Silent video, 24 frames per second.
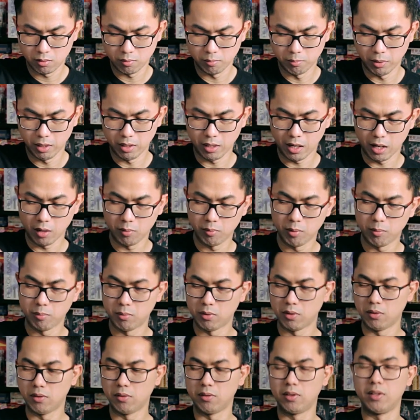But I
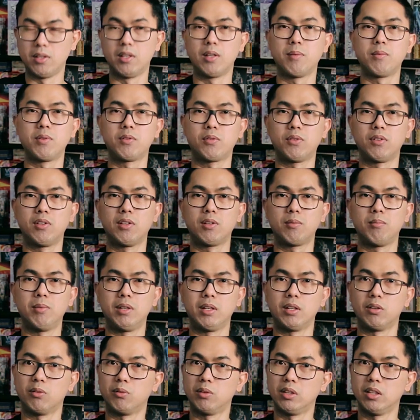remember the nubs for this
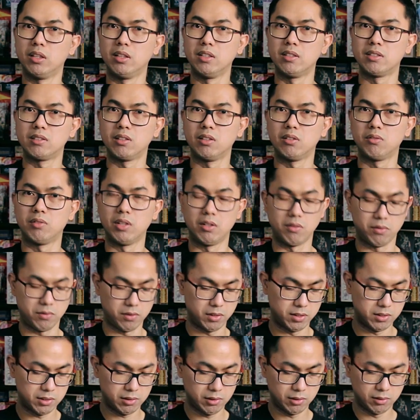being really stiff at
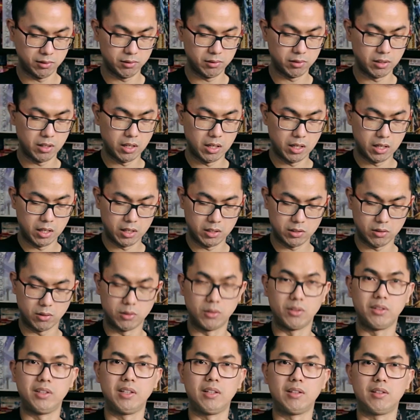first too. So
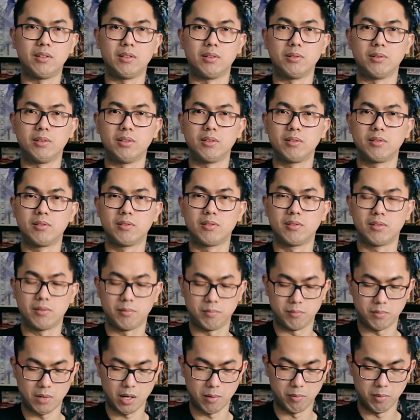you'll need to
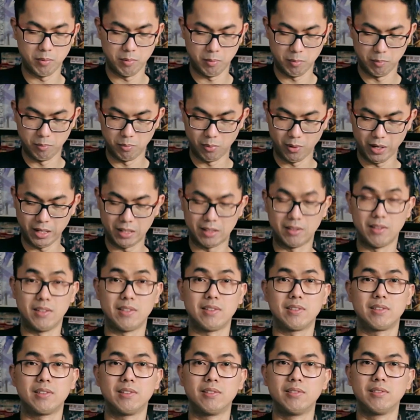probably break
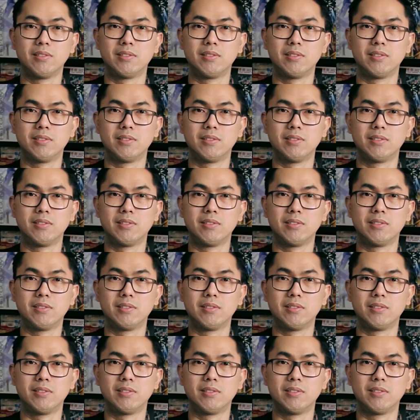this